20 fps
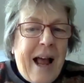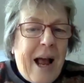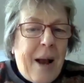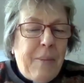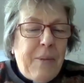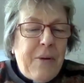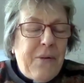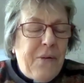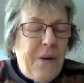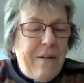and
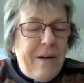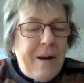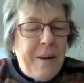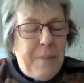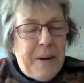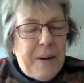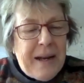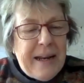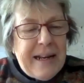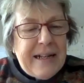was very
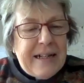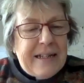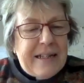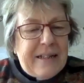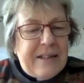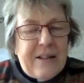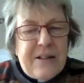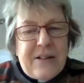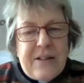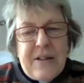
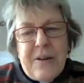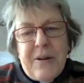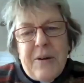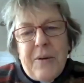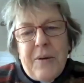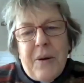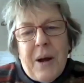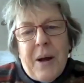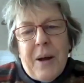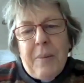pleased
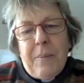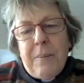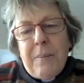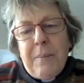to uh,